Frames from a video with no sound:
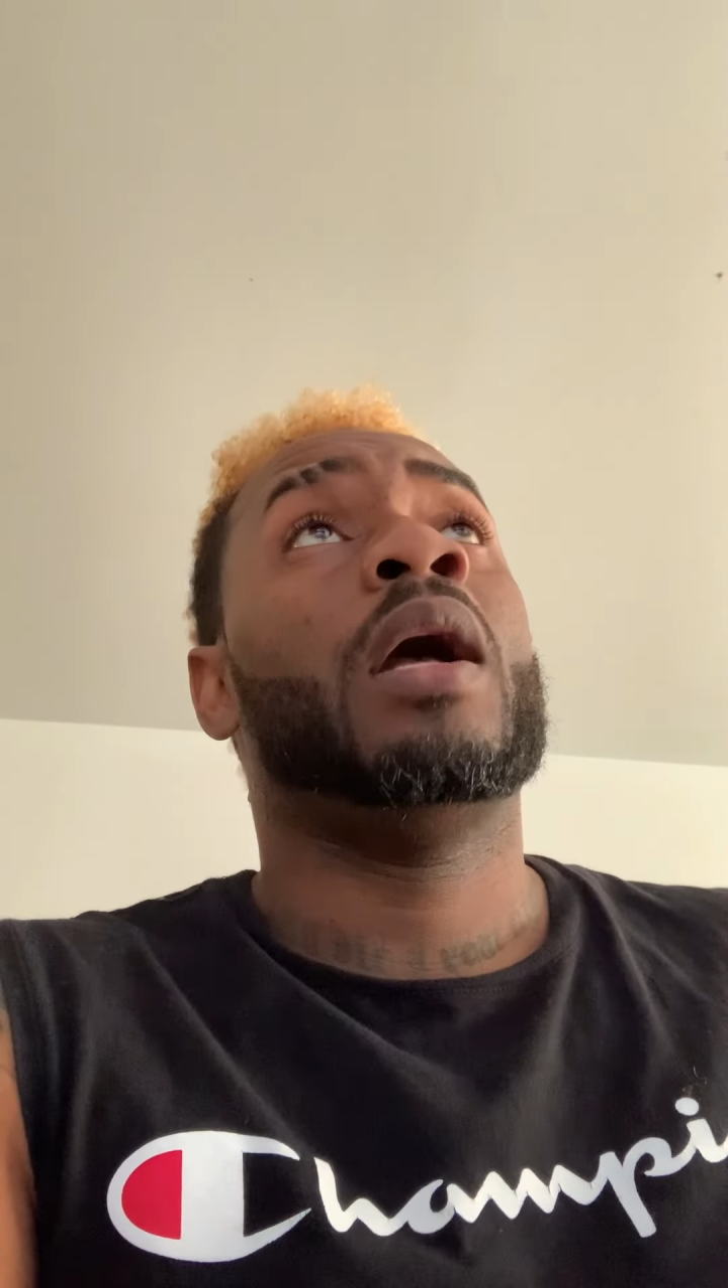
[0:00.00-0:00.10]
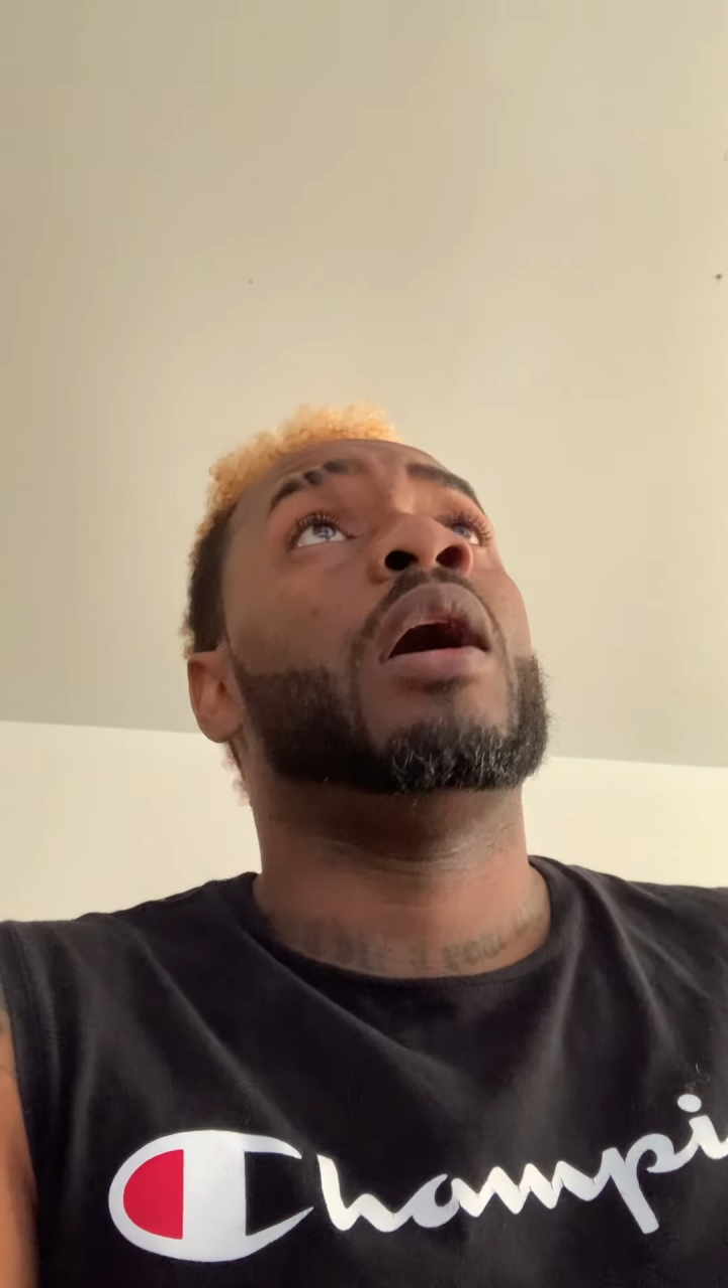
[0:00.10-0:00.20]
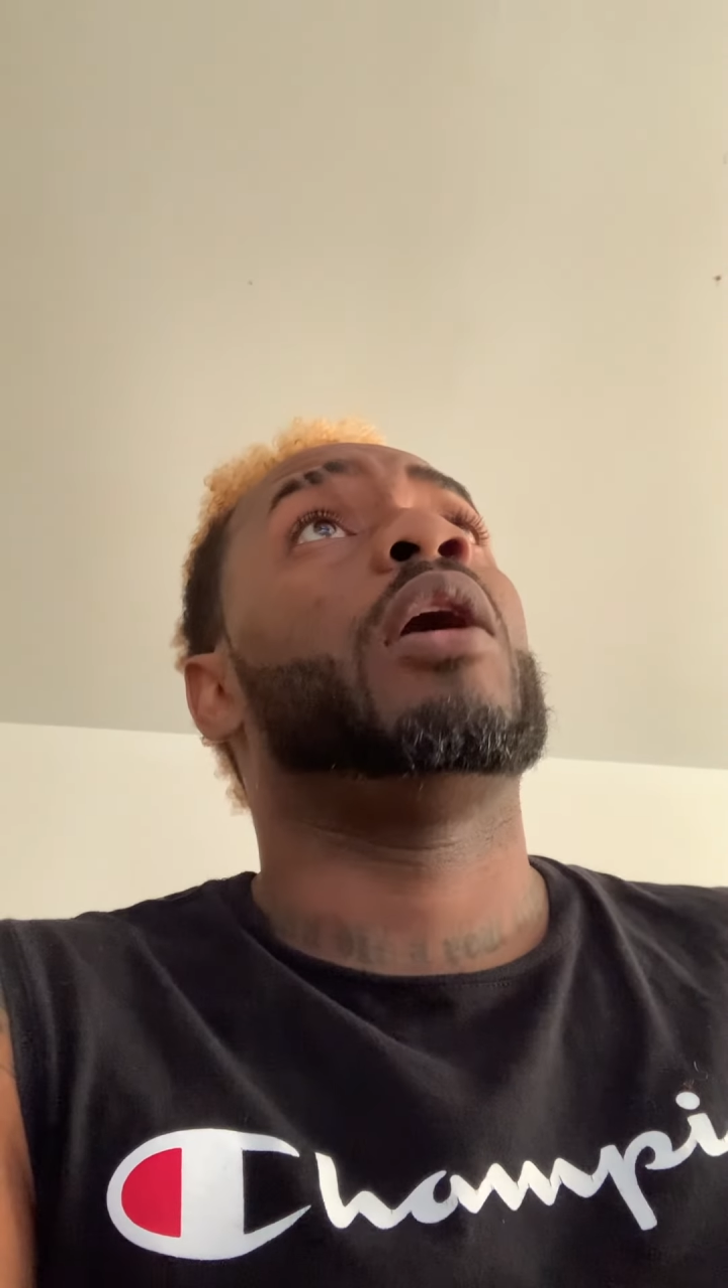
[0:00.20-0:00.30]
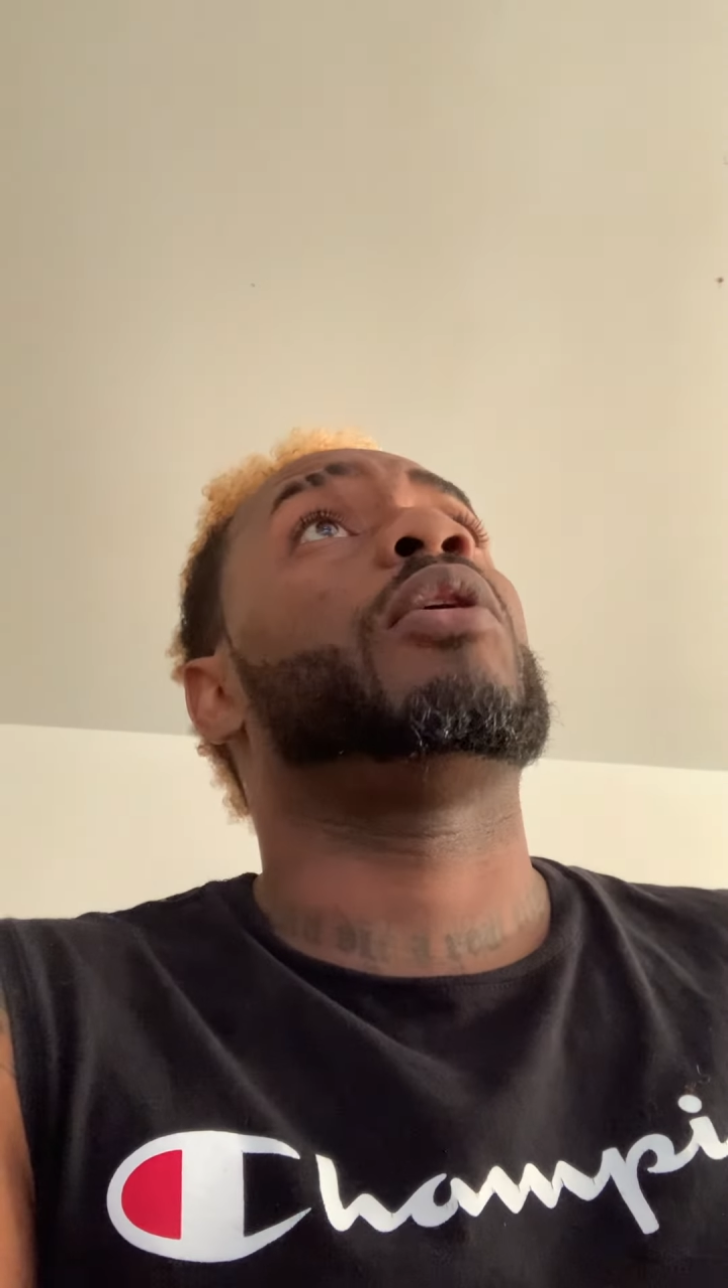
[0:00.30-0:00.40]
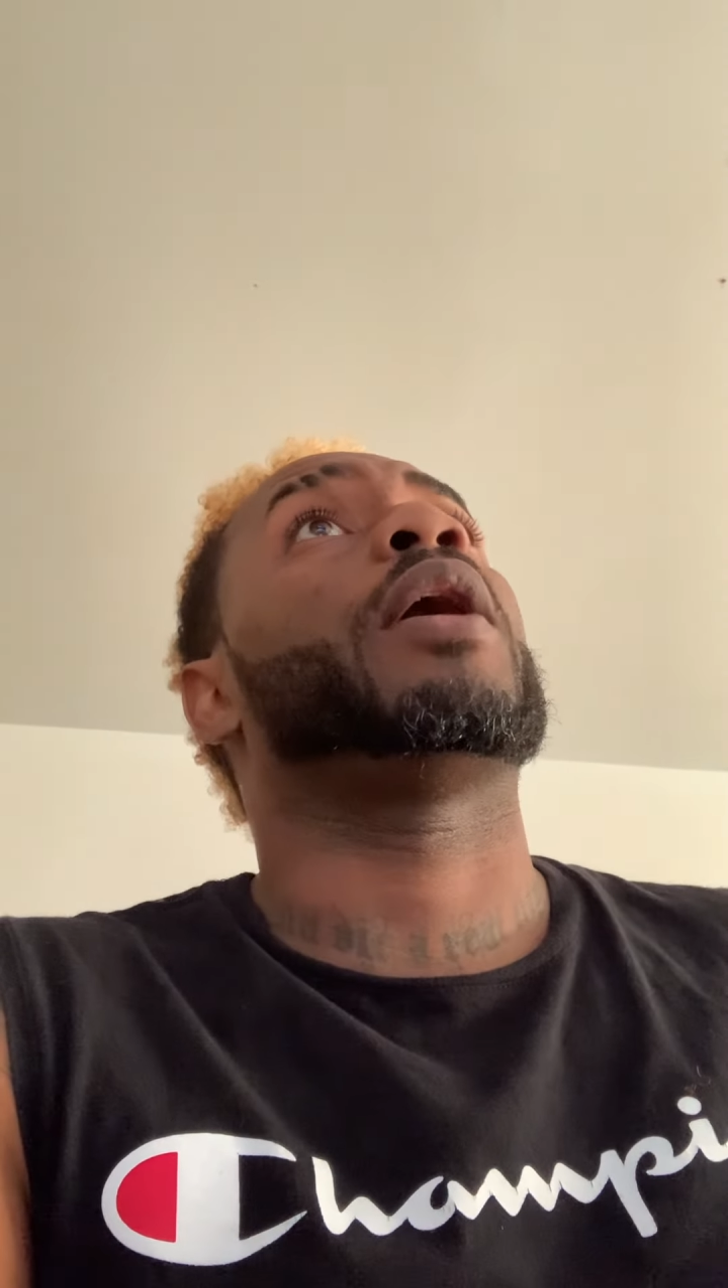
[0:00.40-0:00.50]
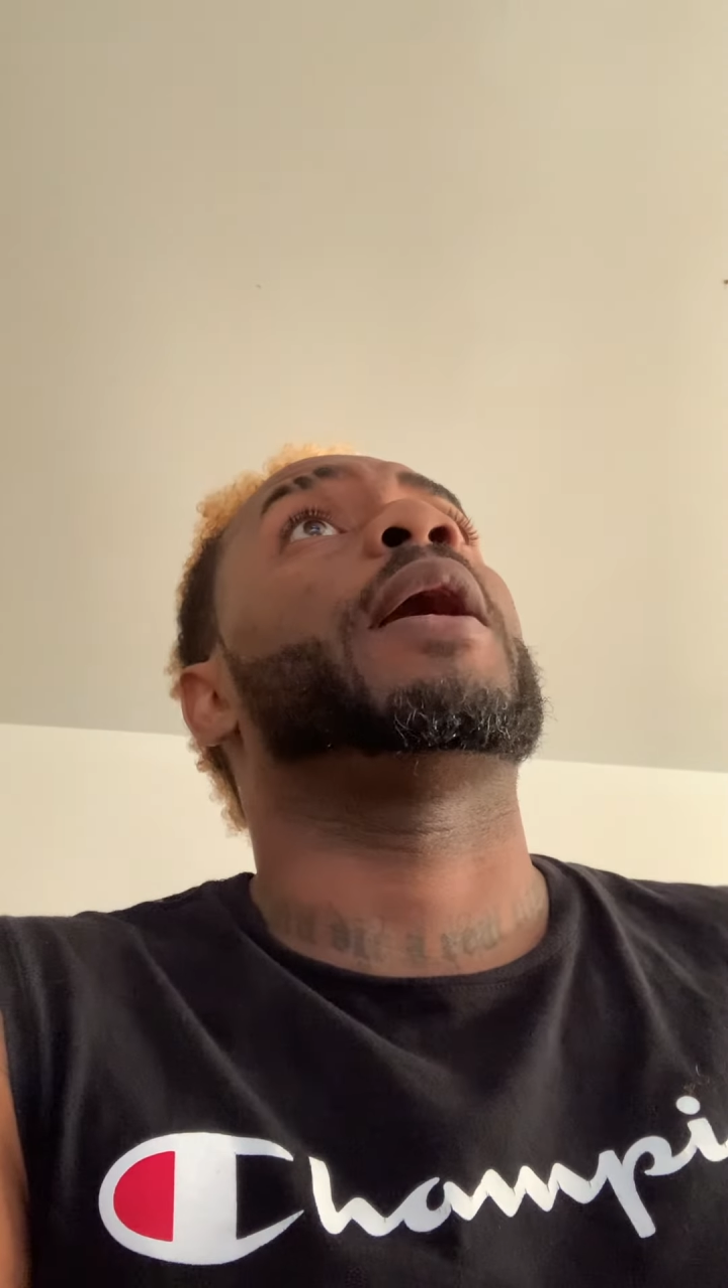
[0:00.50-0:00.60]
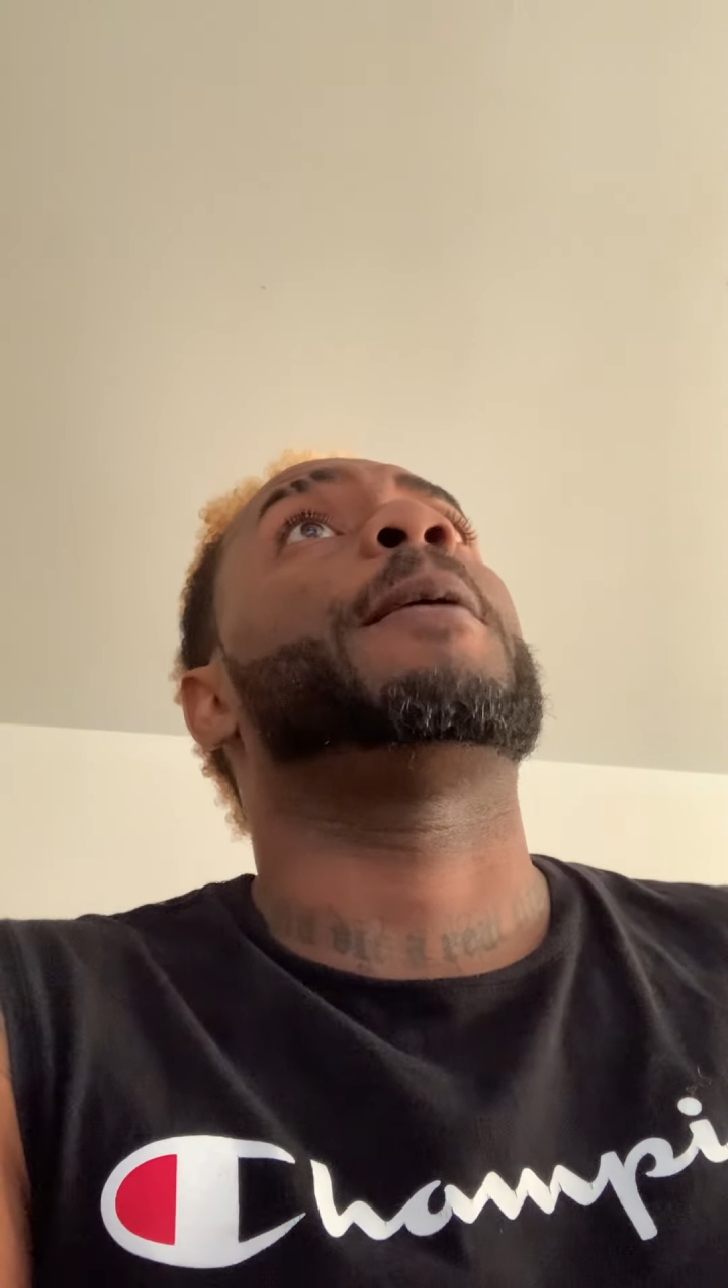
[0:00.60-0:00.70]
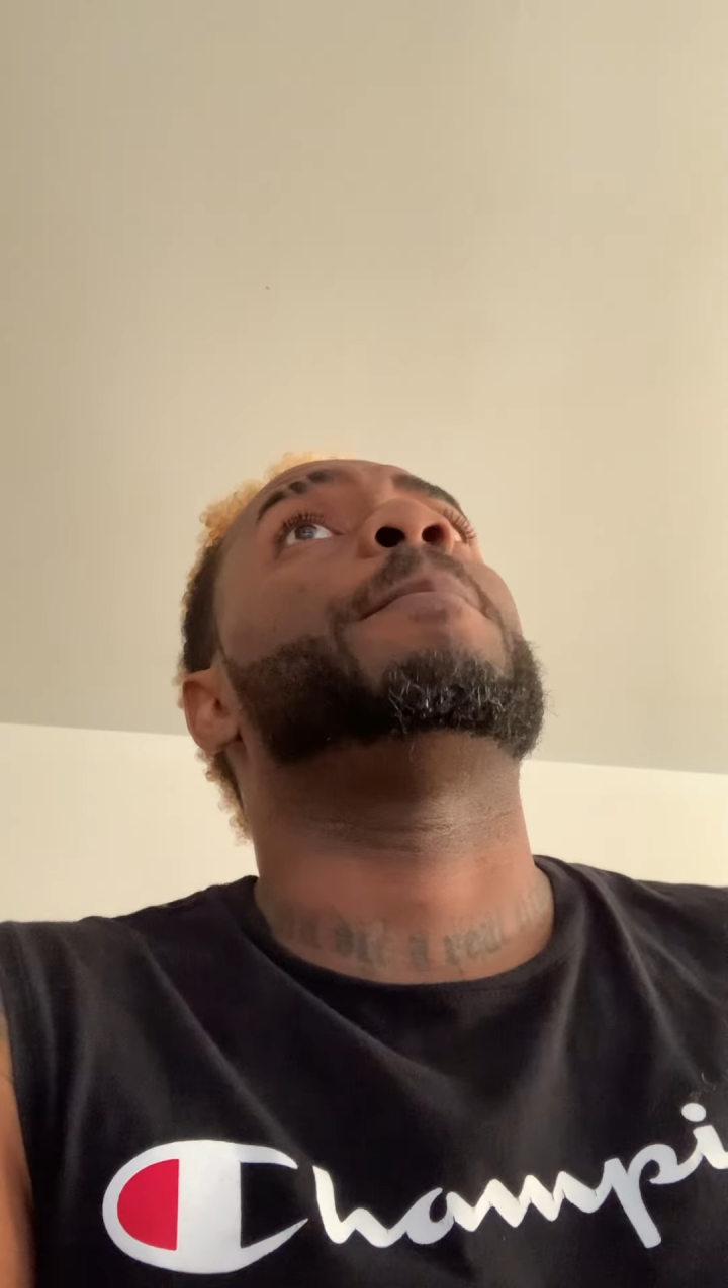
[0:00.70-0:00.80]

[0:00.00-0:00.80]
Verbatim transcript: Okay,